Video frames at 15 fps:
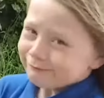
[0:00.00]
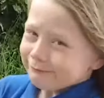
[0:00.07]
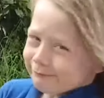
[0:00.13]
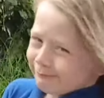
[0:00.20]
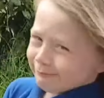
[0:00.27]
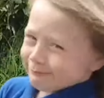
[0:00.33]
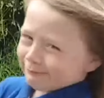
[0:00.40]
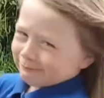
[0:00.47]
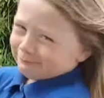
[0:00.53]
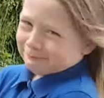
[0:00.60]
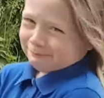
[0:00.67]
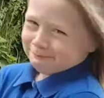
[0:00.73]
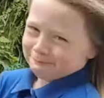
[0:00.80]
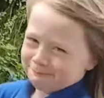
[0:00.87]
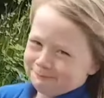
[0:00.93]
All
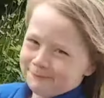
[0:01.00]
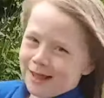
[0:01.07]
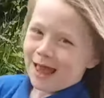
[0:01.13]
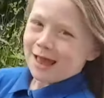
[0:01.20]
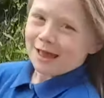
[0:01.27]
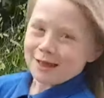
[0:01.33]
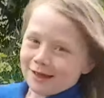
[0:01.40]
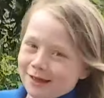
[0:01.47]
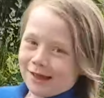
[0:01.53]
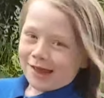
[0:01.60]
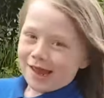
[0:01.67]
of them? What did Mrs.